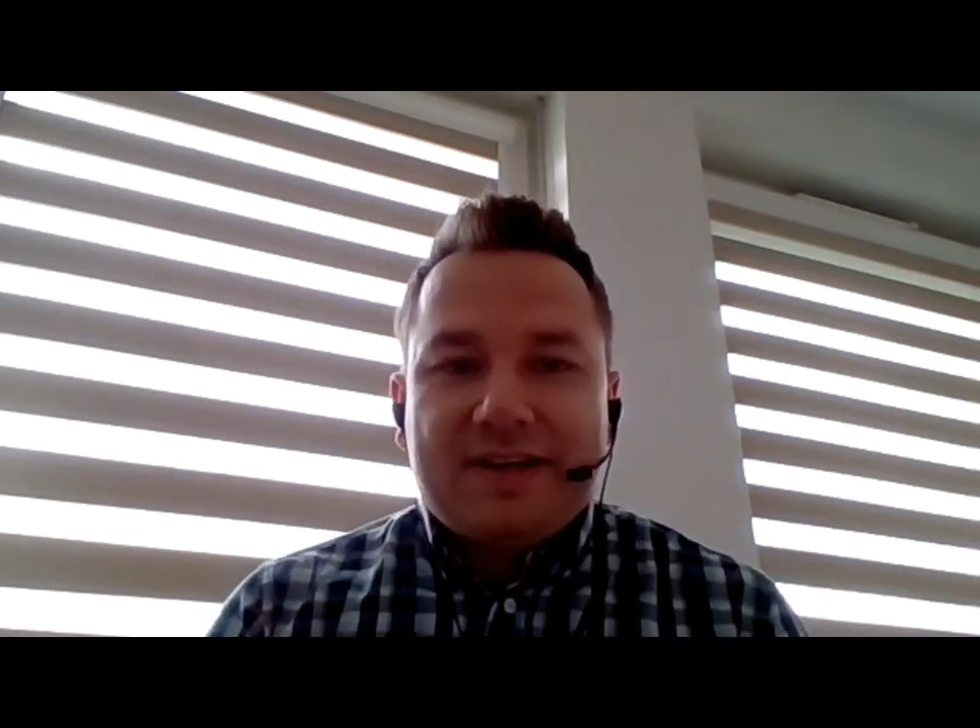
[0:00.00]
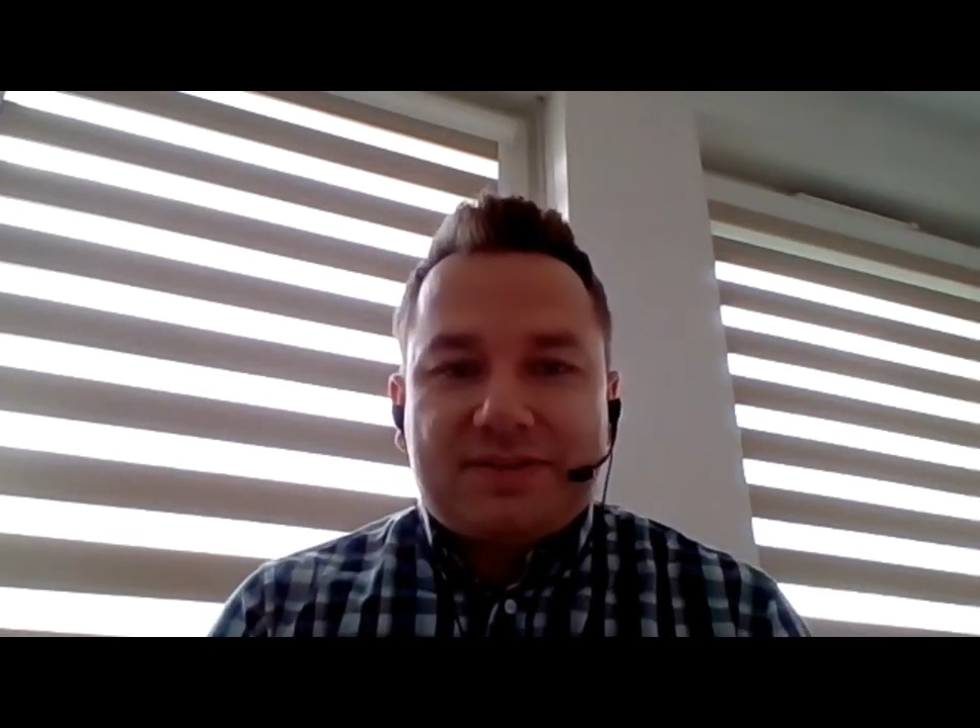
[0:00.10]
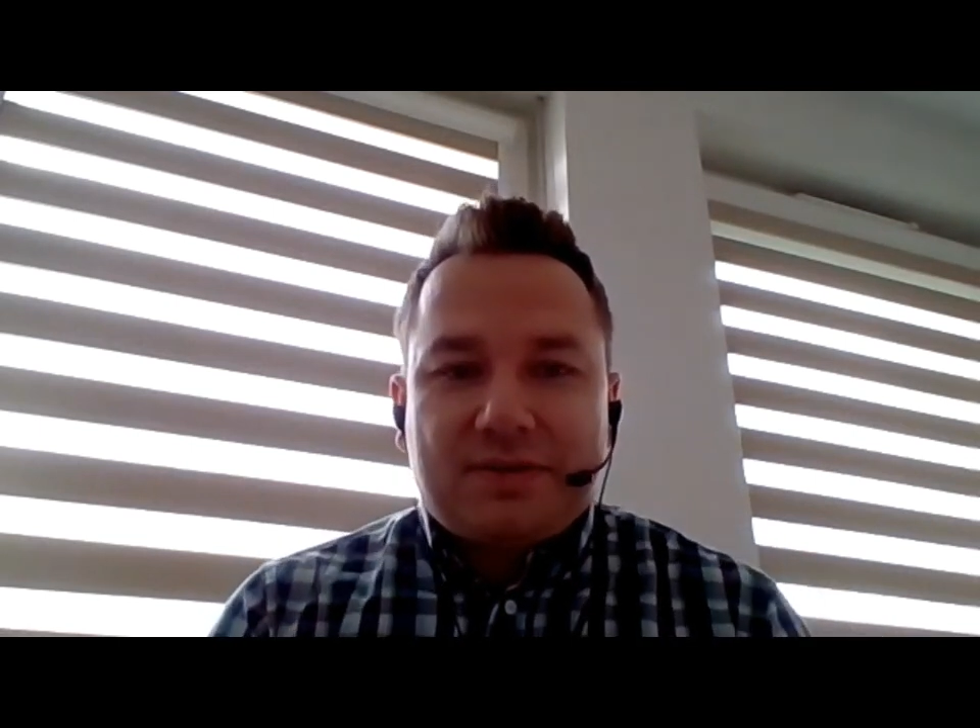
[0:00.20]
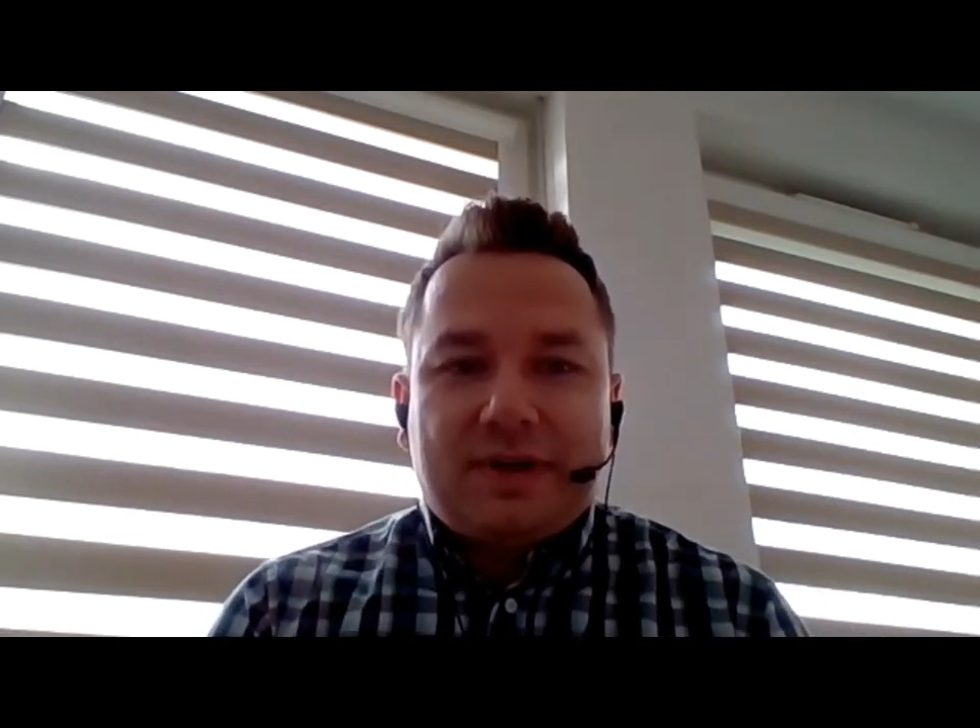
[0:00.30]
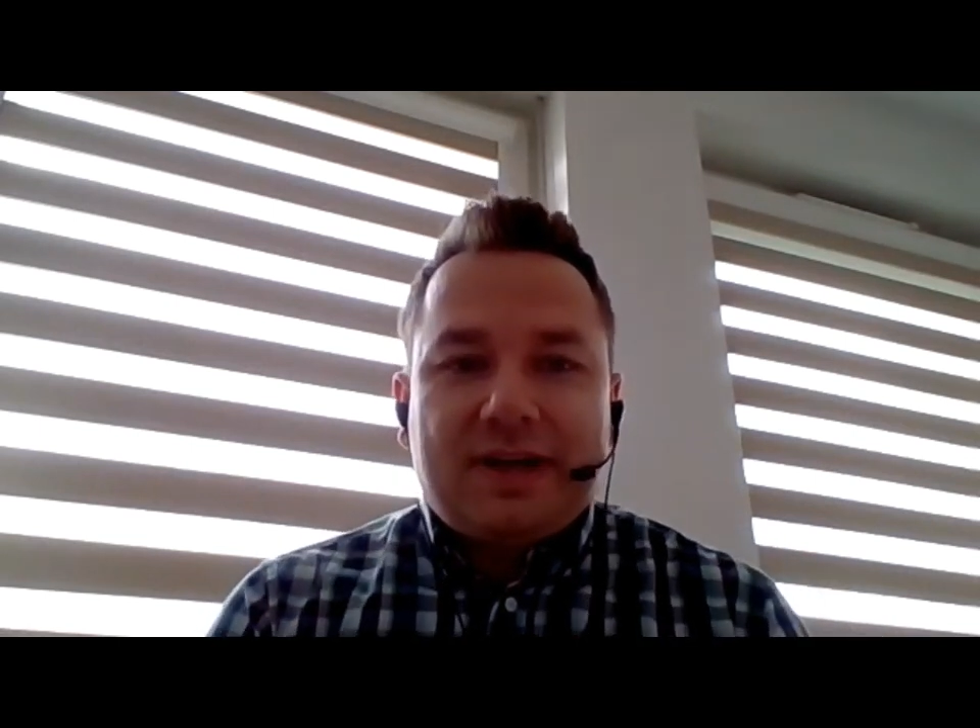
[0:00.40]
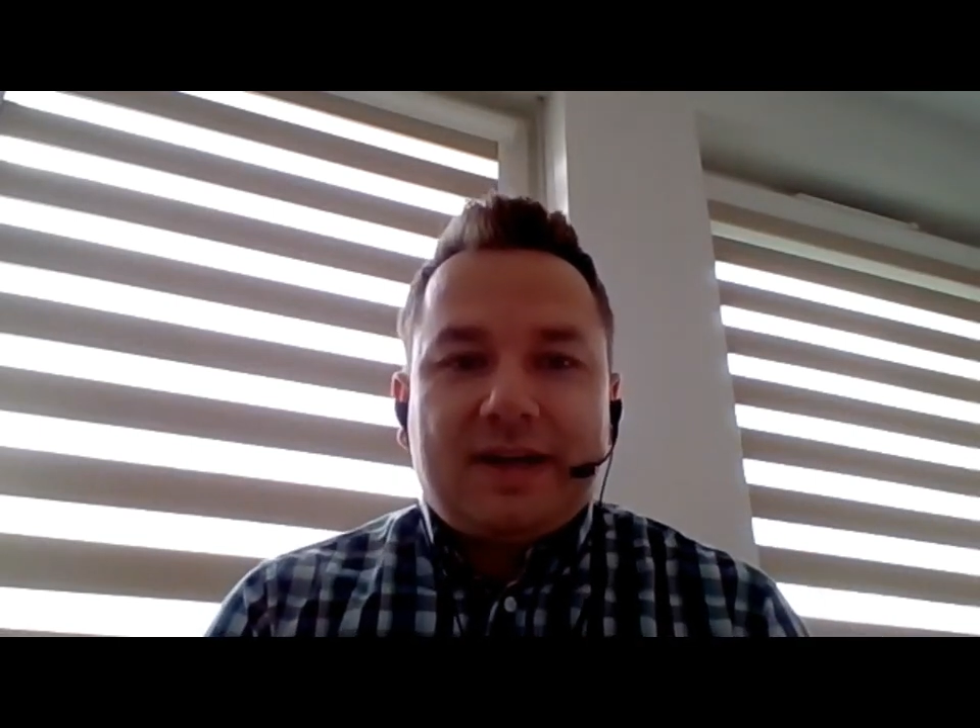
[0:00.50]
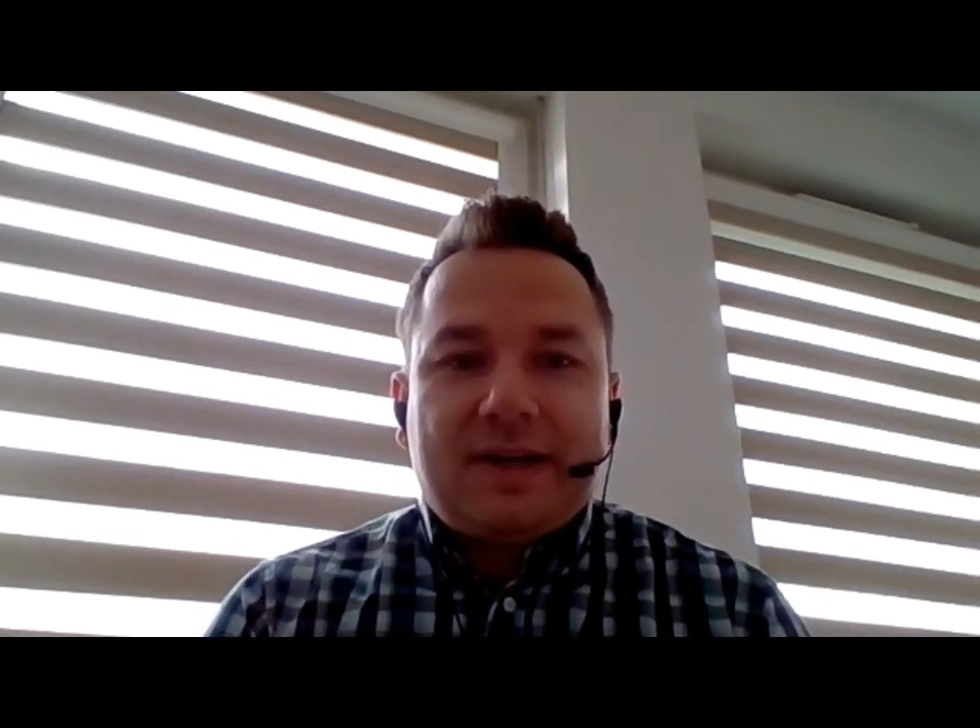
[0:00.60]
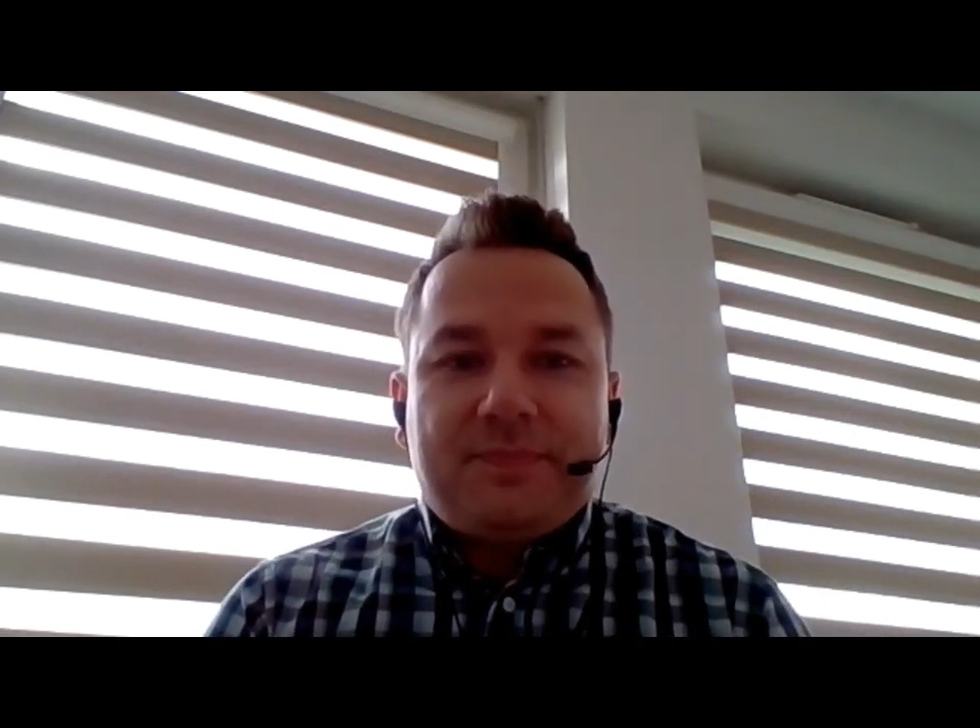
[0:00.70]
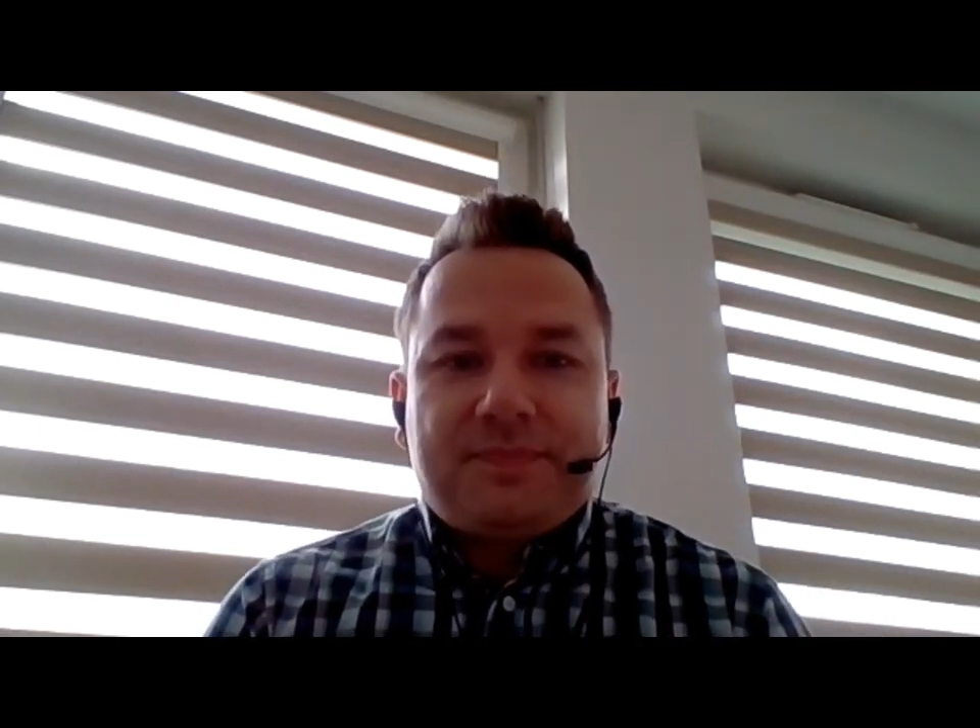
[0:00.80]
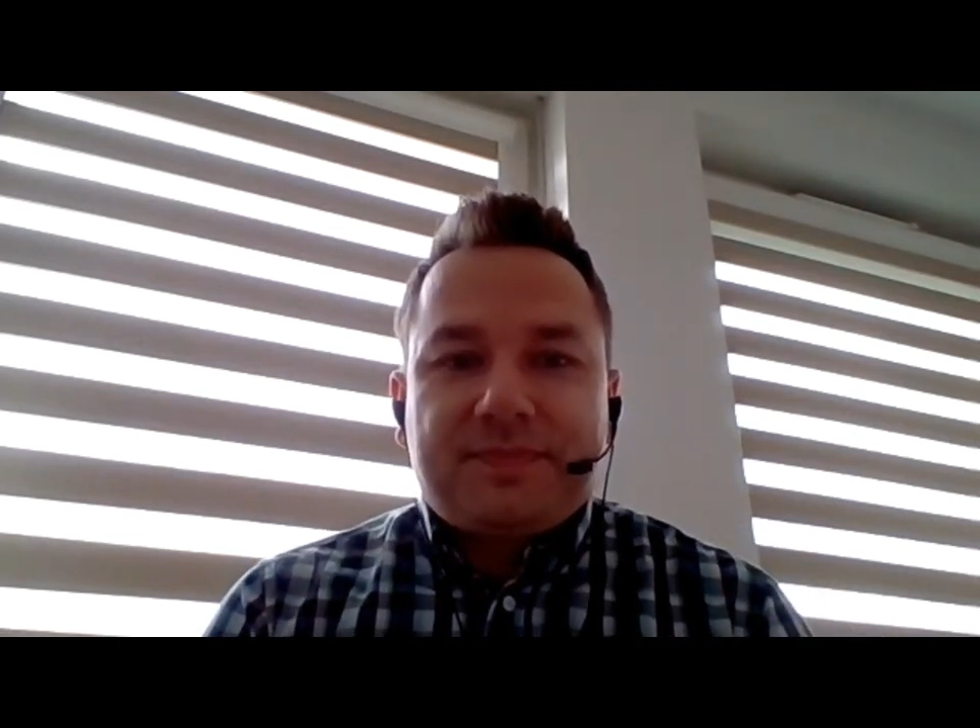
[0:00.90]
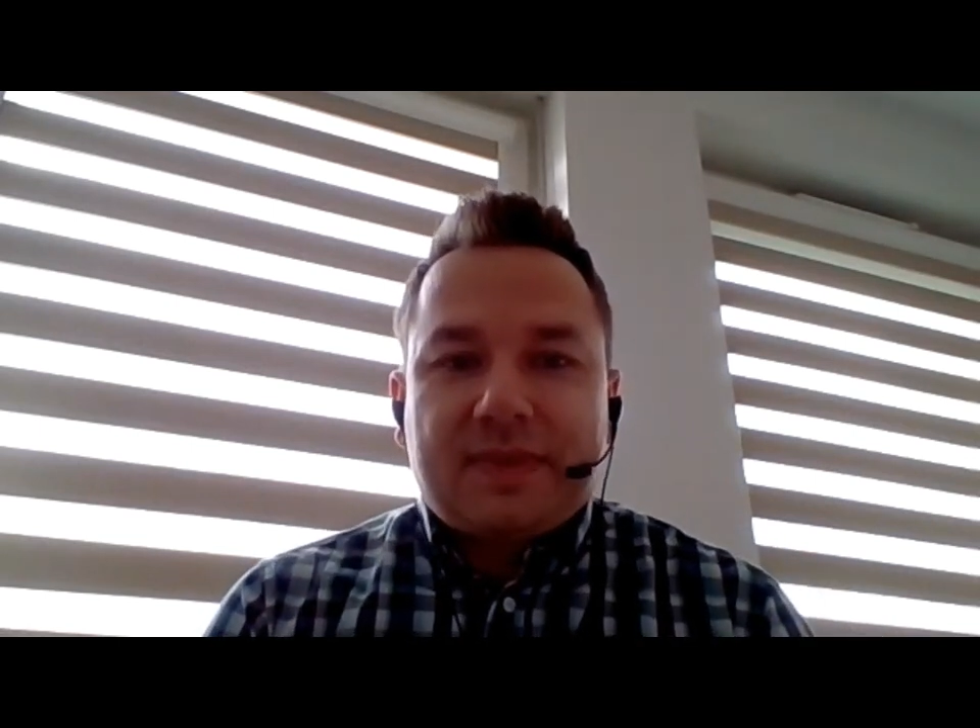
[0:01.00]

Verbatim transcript: okay, so um,